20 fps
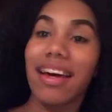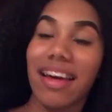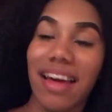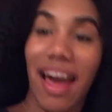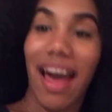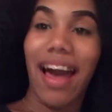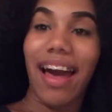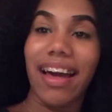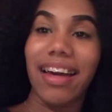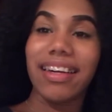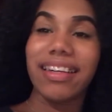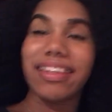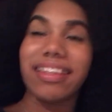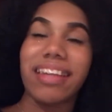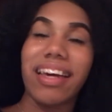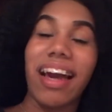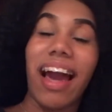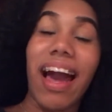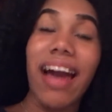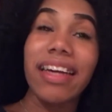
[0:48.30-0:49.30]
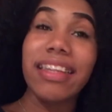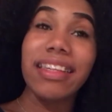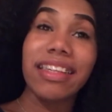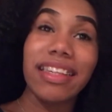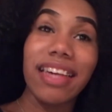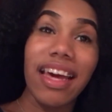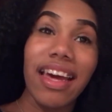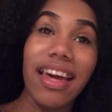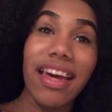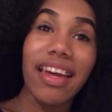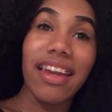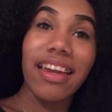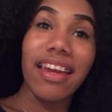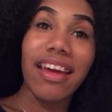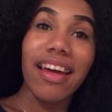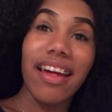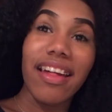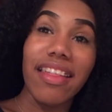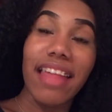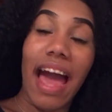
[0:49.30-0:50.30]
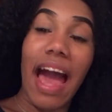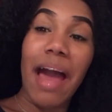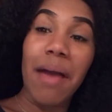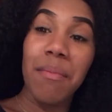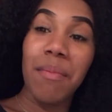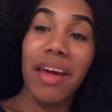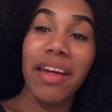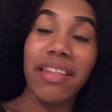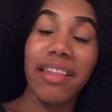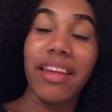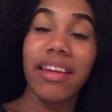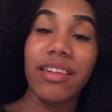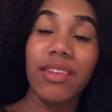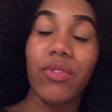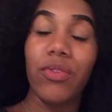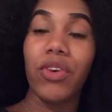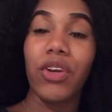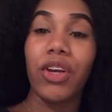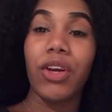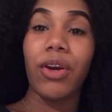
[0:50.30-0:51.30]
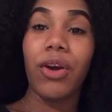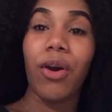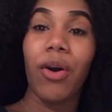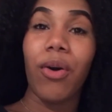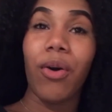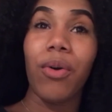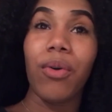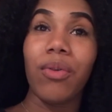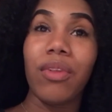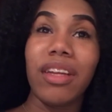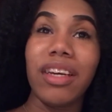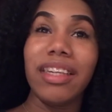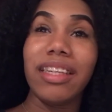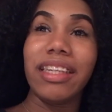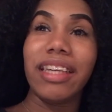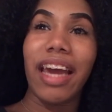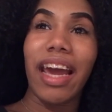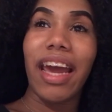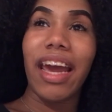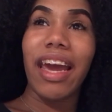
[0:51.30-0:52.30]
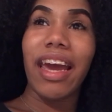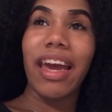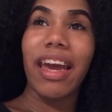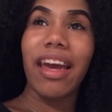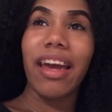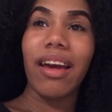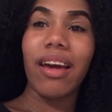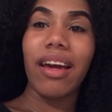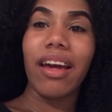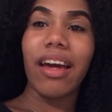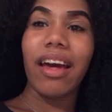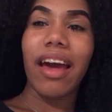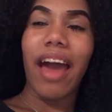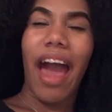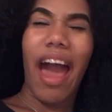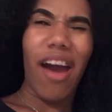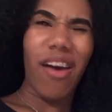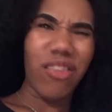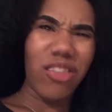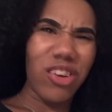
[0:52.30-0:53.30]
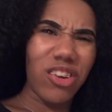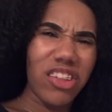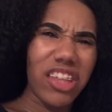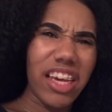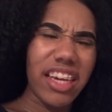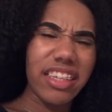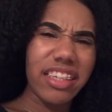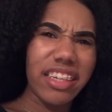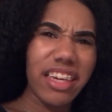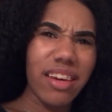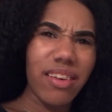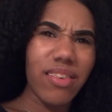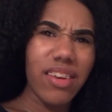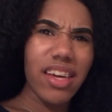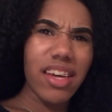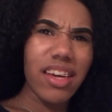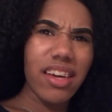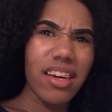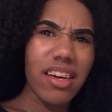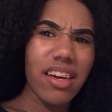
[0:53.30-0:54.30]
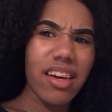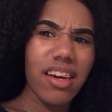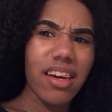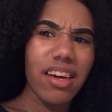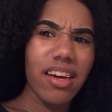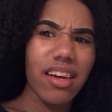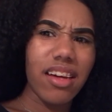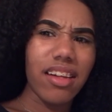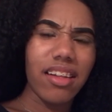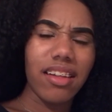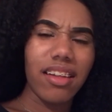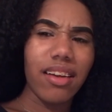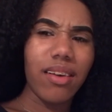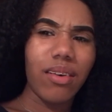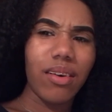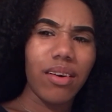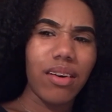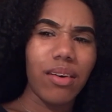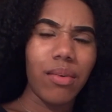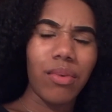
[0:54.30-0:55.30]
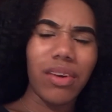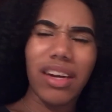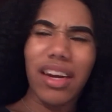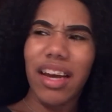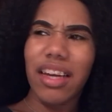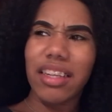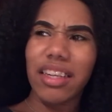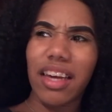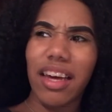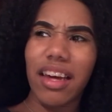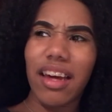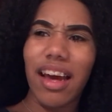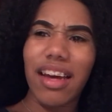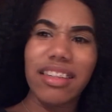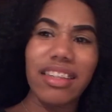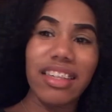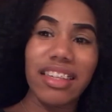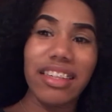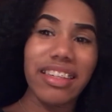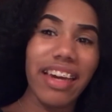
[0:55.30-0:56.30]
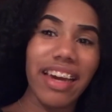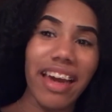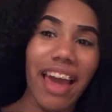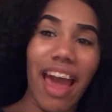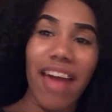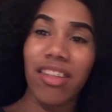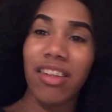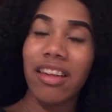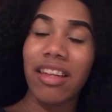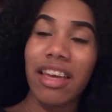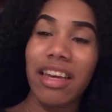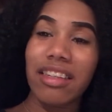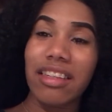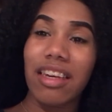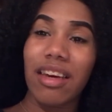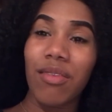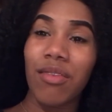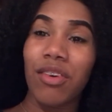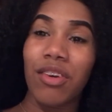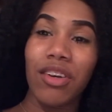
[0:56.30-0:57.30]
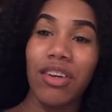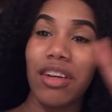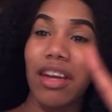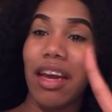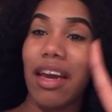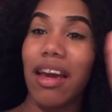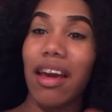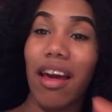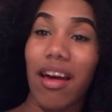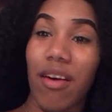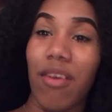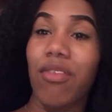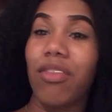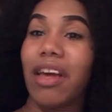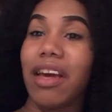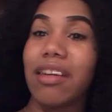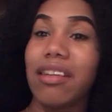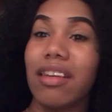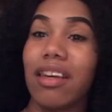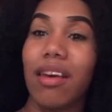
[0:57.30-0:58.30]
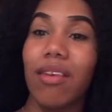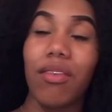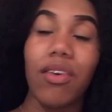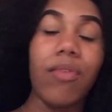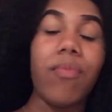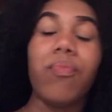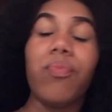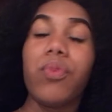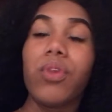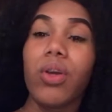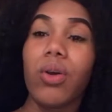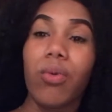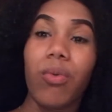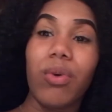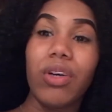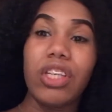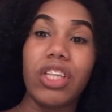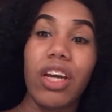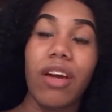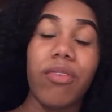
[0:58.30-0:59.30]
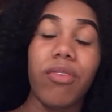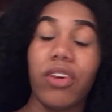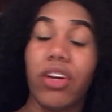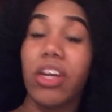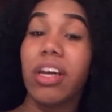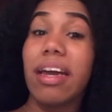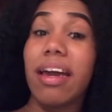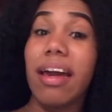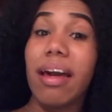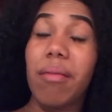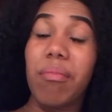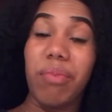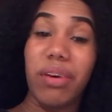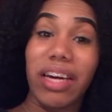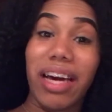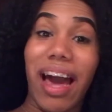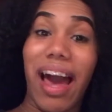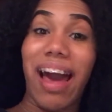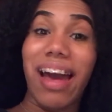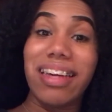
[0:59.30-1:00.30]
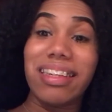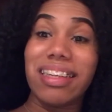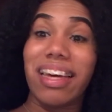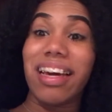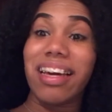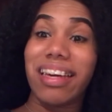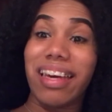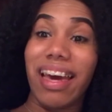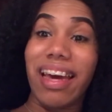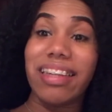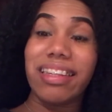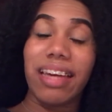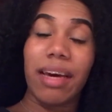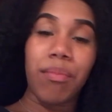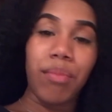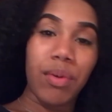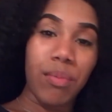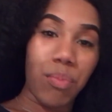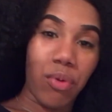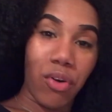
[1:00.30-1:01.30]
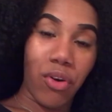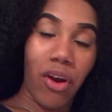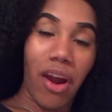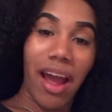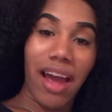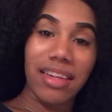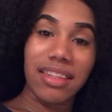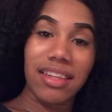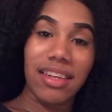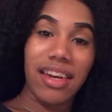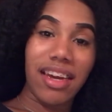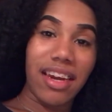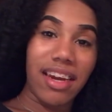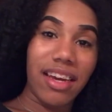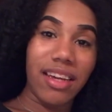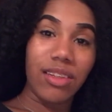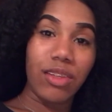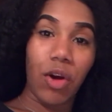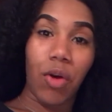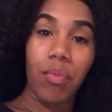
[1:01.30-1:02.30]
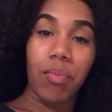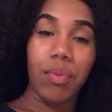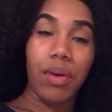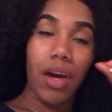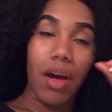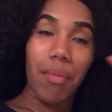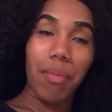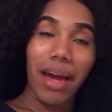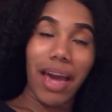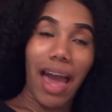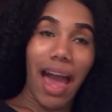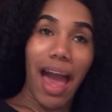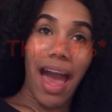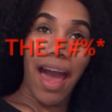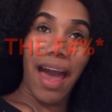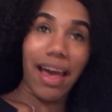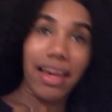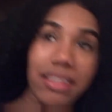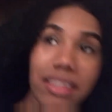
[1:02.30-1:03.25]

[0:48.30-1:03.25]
guys. Like I said that I made this video the day after Thanksgiving. What did I say? That's the day after Thanksgiving or the day of Thanksgiving, whichever. But guys, like, yes, I've been procrastinating. Don't be on my ass.